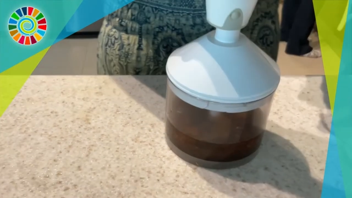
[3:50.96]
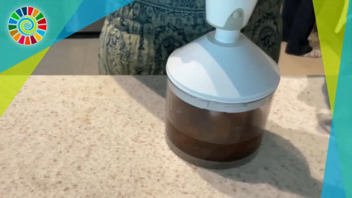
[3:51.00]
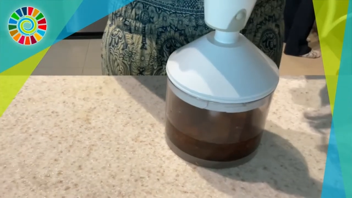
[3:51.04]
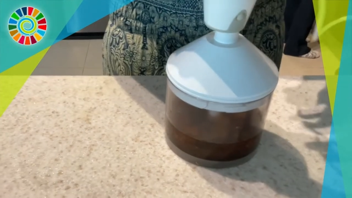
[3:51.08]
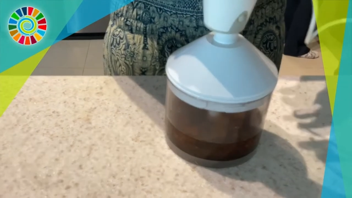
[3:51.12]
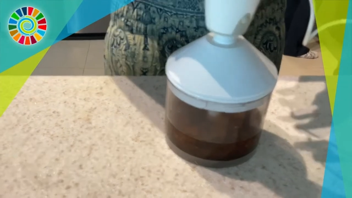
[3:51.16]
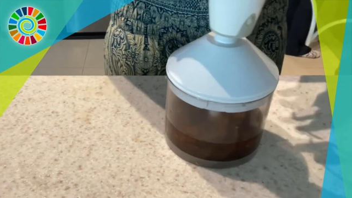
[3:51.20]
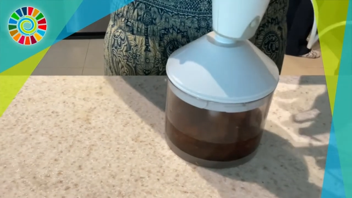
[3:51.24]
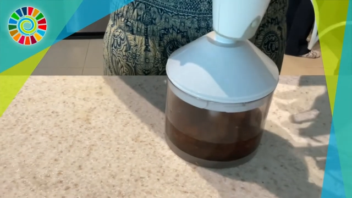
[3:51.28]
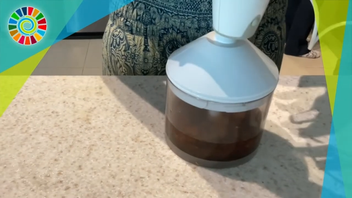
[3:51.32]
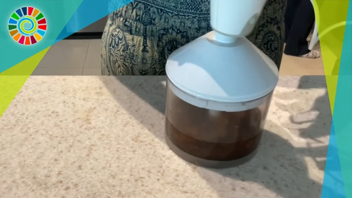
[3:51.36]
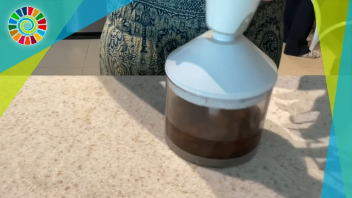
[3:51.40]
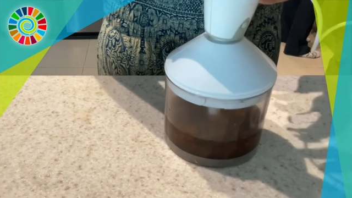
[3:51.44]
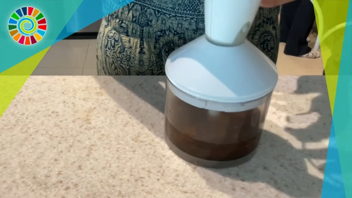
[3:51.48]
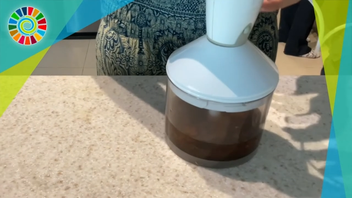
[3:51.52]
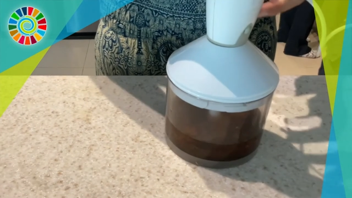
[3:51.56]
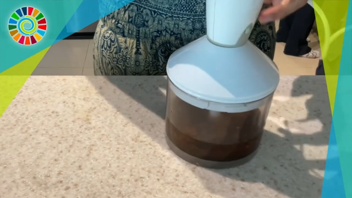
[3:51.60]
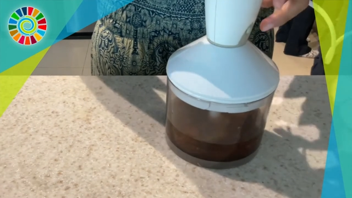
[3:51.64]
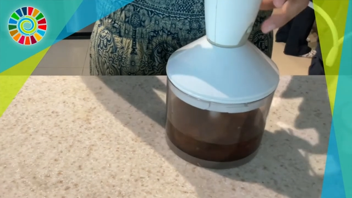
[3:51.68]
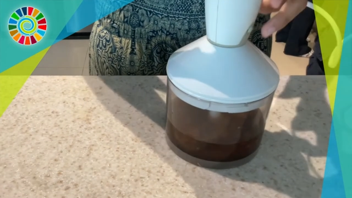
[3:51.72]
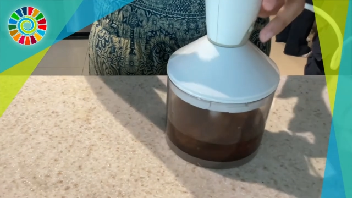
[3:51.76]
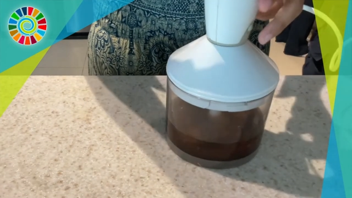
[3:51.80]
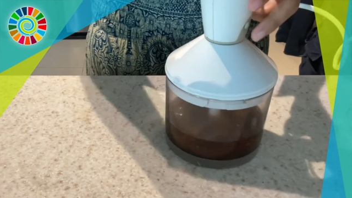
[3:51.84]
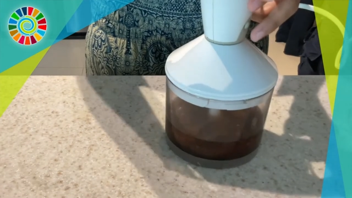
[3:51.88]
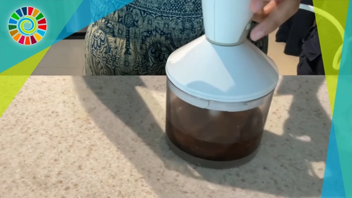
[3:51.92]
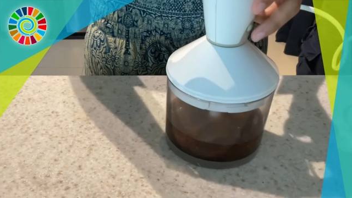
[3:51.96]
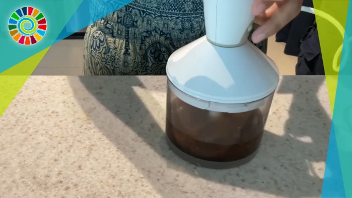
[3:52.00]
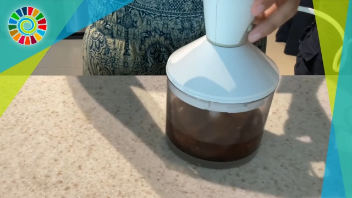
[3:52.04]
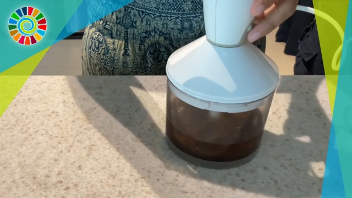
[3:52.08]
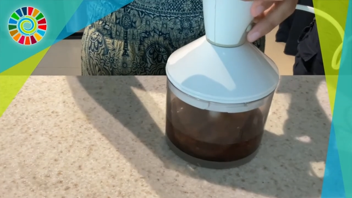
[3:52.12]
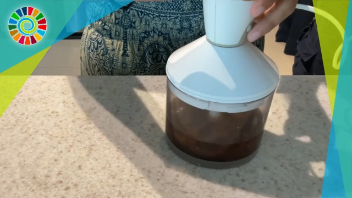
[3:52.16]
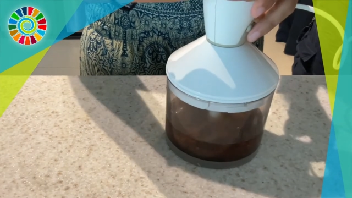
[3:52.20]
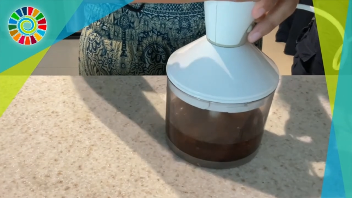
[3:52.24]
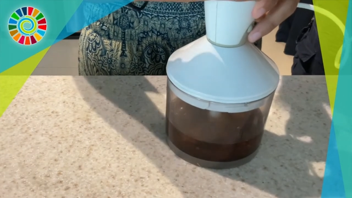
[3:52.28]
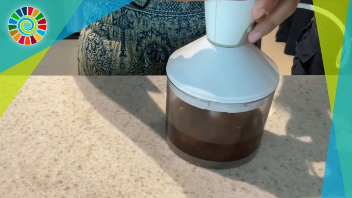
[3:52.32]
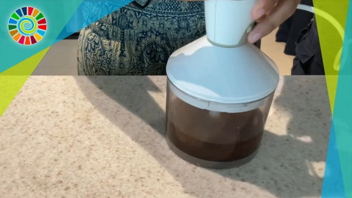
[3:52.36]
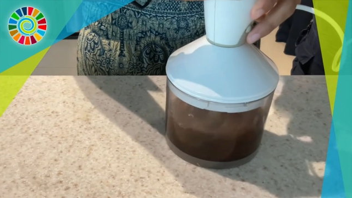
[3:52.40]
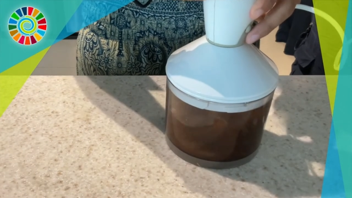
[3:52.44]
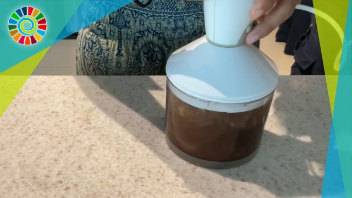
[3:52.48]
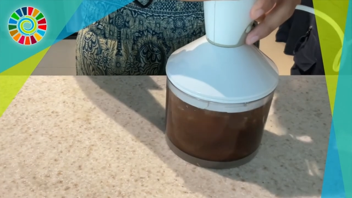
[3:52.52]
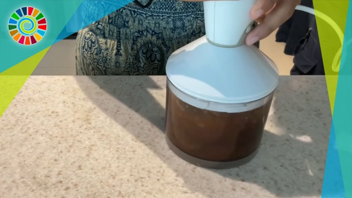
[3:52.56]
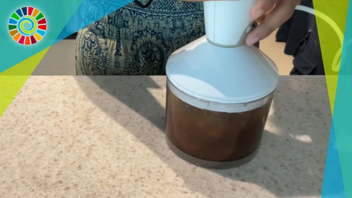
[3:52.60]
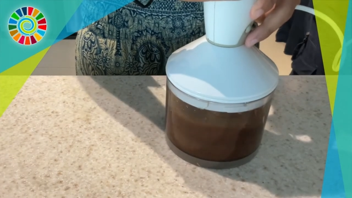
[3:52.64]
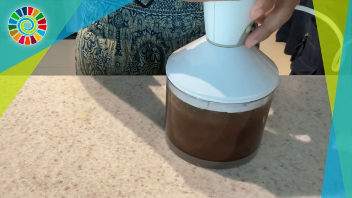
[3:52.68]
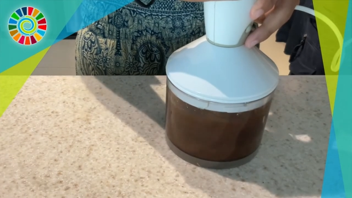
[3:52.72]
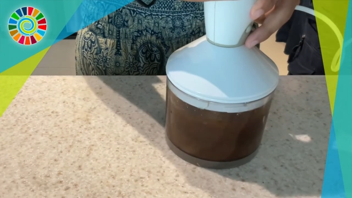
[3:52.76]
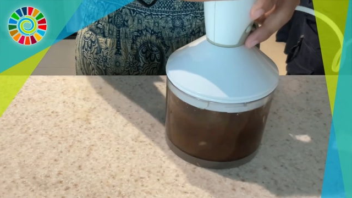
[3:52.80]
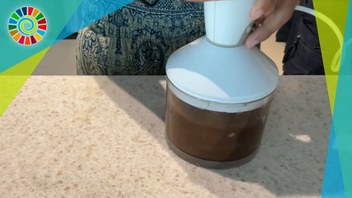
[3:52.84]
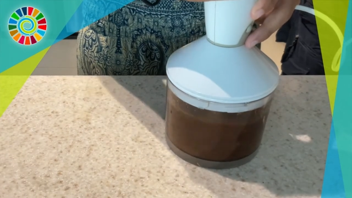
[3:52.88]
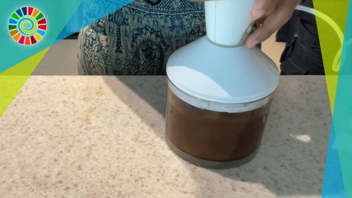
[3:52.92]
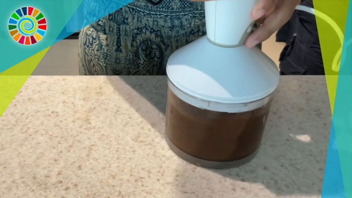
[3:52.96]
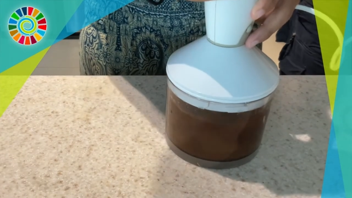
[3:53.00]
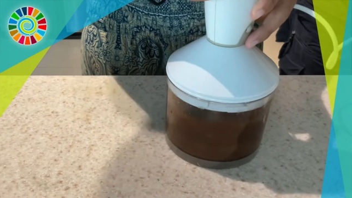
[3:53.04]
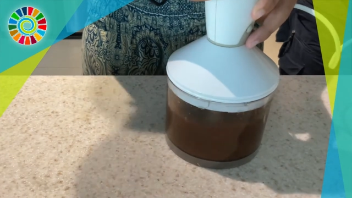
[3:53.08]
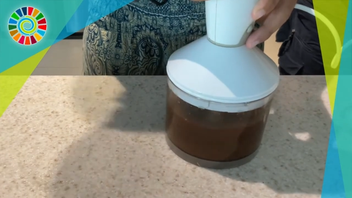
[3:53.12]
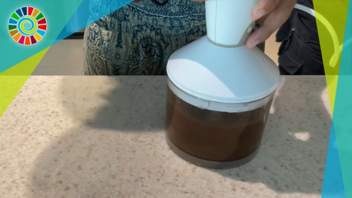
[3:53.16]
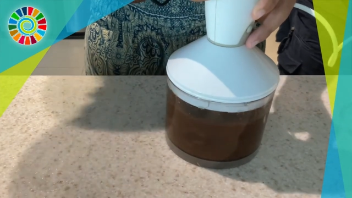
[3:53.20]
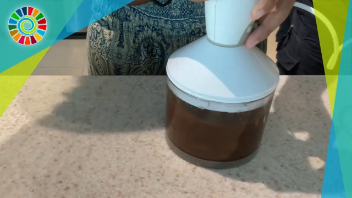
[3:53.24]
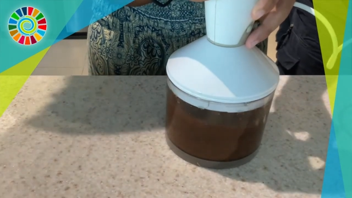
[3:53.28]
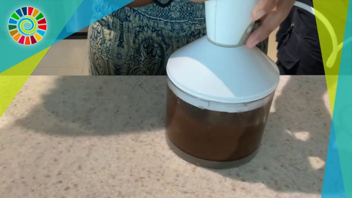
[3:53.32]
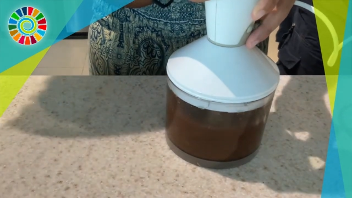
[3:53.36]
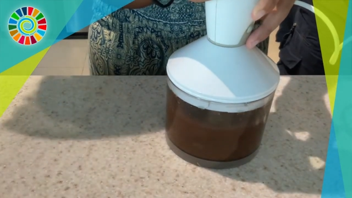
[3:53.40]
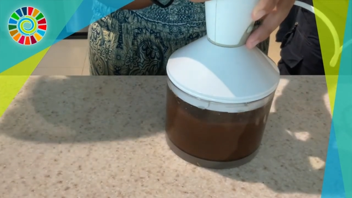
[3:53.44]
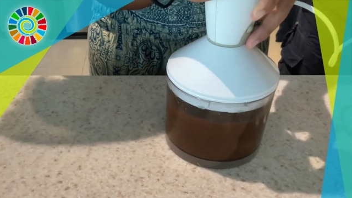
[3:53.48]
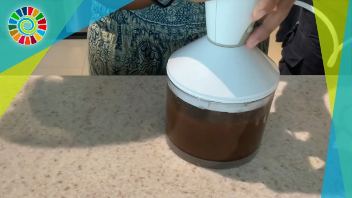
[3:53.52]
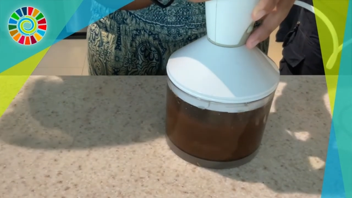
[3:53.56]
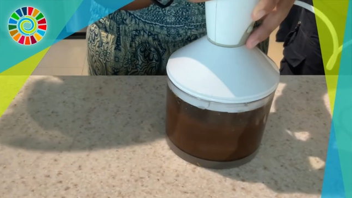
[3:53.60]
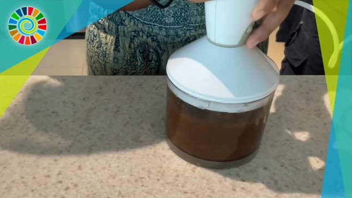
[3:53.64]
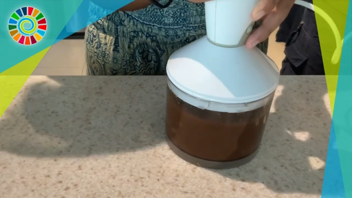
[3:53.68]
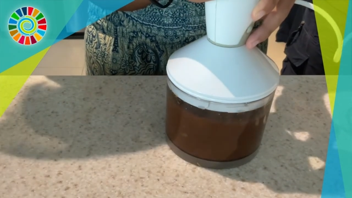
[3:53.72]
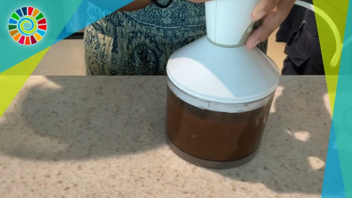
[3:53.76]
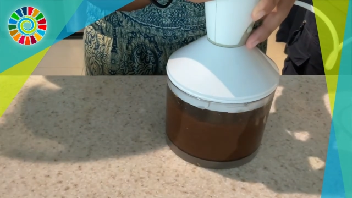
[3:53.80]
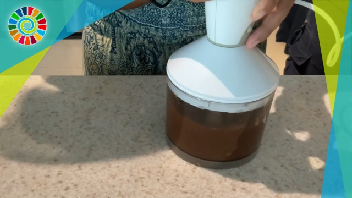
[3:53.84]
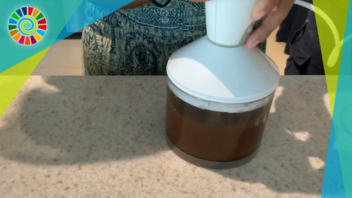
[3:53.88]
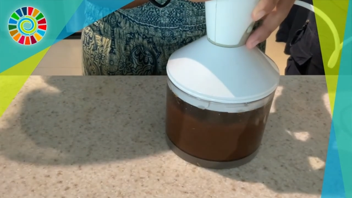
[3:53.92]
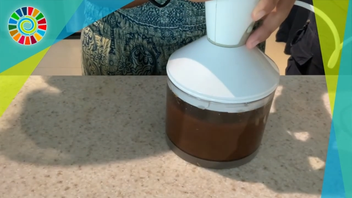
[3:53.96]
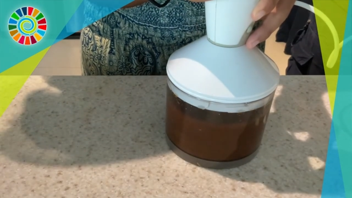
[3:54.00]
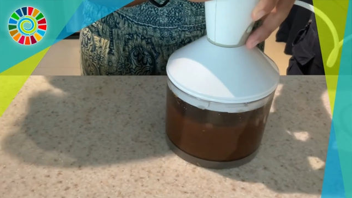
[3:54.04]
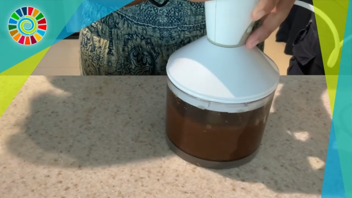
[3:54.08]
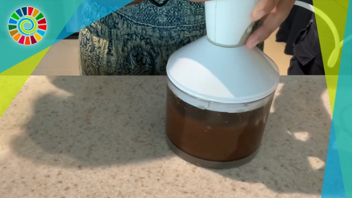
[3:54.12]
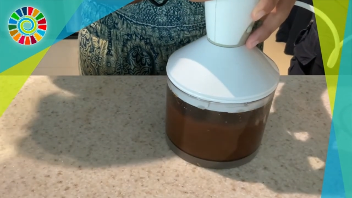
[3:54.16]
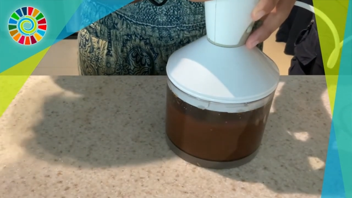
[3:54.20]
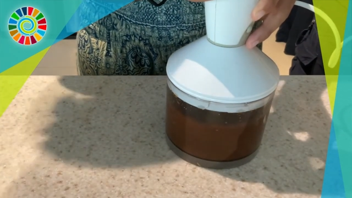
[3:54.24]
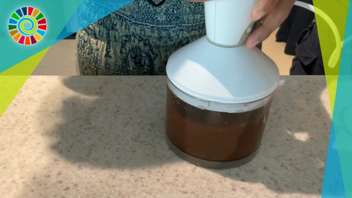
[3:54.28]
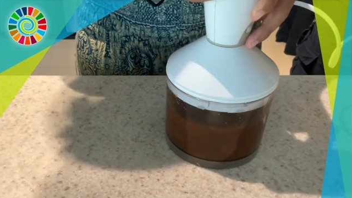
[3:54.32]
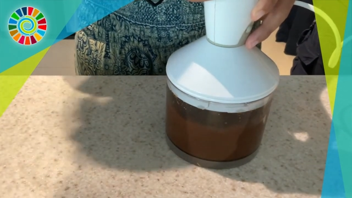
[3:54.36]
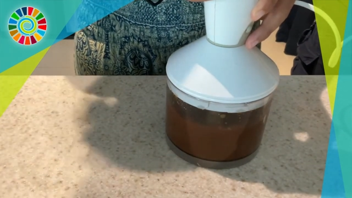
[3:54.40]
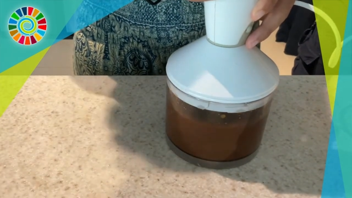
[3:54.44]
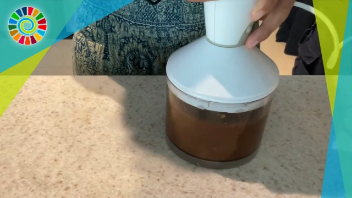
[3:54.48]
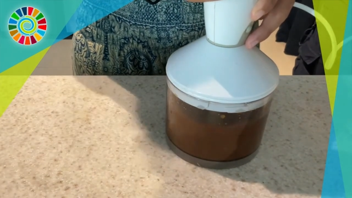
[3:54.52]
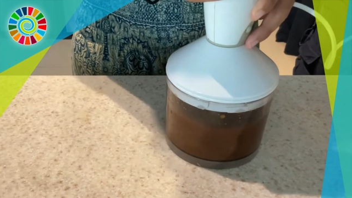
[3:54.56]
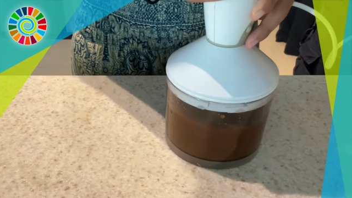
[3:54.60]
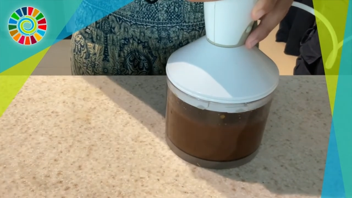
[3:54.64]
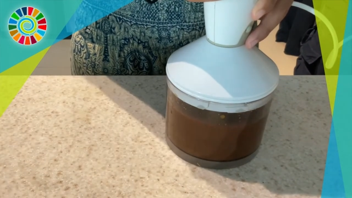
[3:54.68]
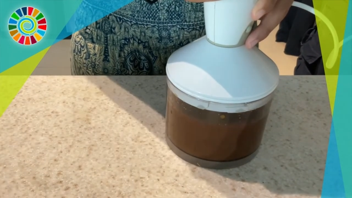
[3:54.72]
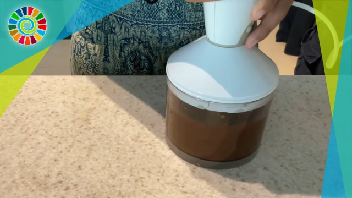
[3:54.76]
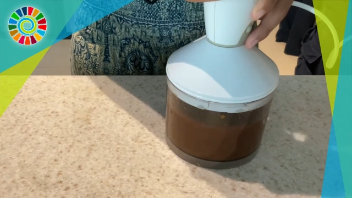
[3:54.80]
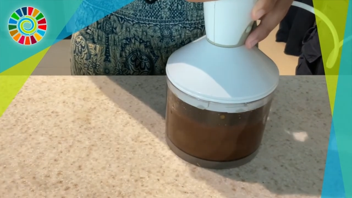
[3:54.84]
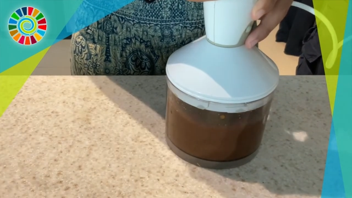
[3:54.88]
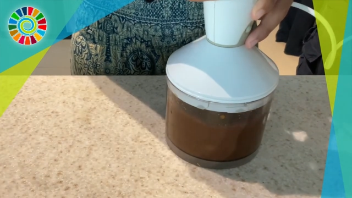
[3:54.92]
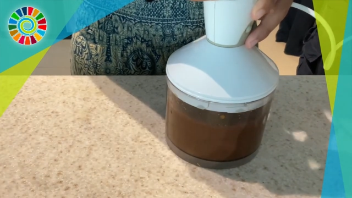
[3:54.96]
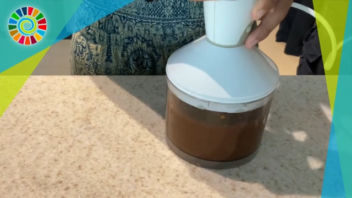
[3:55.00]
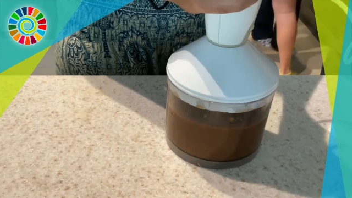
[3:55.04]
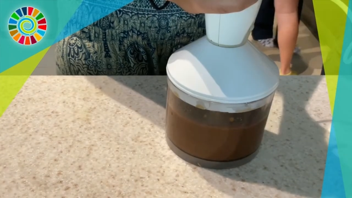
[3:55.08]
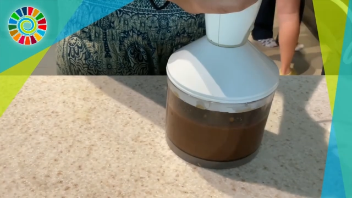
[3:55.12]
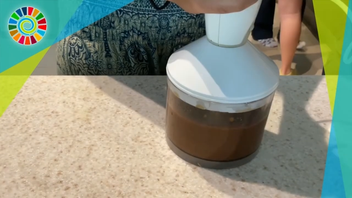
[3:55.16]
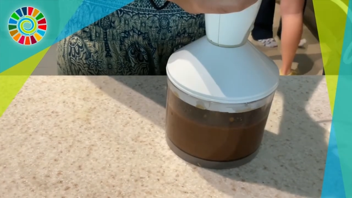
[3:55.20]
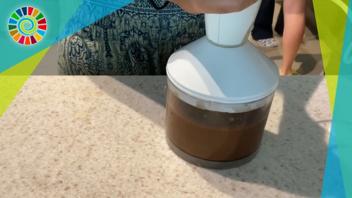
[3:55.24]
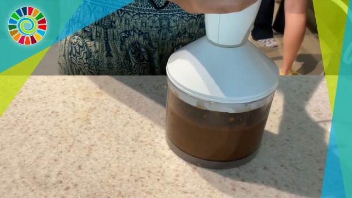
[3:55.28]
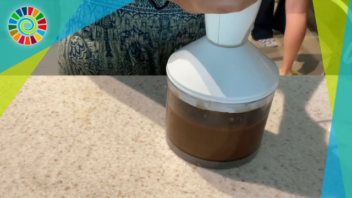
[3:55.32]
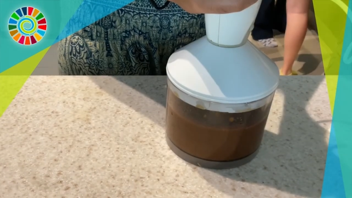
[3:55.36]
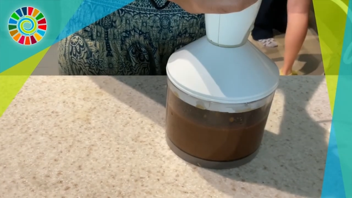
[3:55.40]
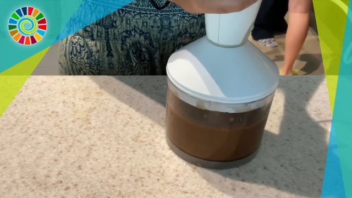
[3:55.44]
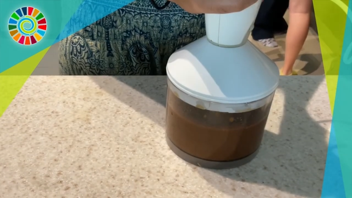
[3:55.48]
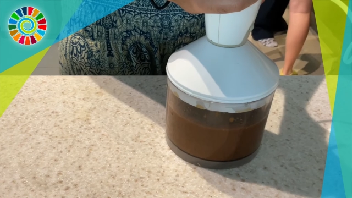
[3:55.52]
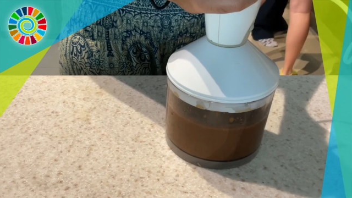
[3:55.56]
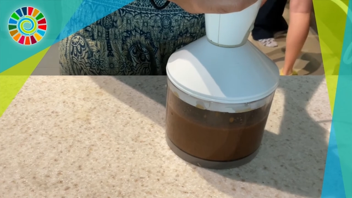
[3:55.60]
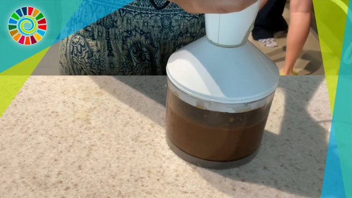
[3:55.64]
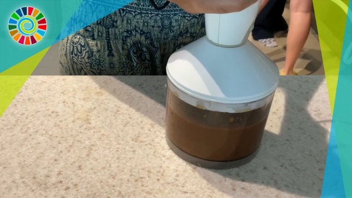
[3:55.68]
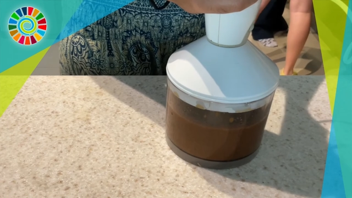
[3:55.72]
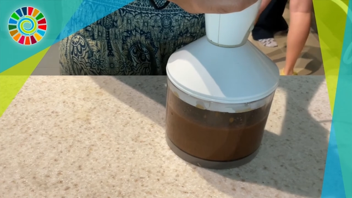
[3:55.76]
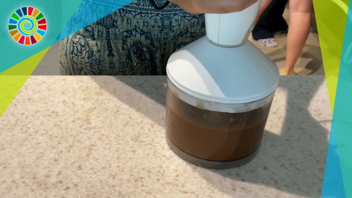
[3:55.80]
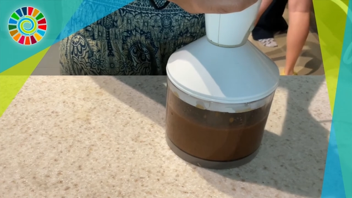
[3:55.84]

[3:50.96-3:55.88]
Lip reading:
[unreadable: no face in view]